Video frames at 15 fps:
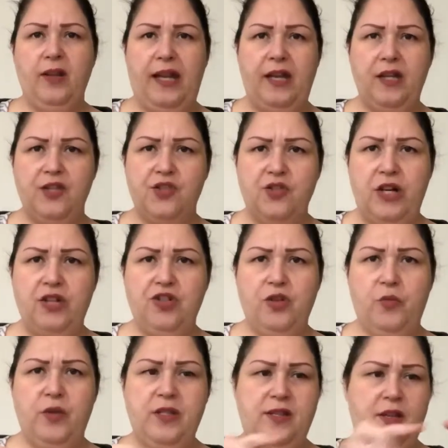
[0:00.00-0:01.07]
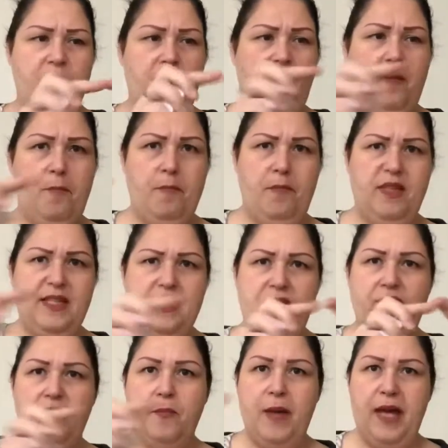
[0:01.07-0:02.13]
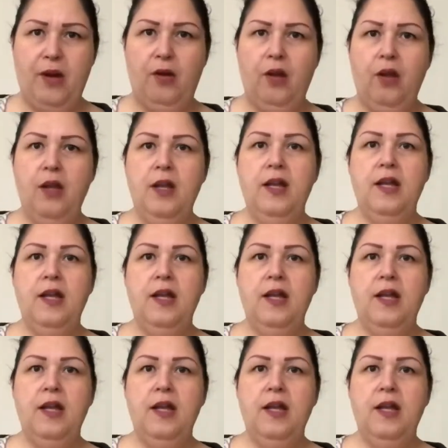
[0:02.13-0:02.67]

like construction ones that are the stiff metal.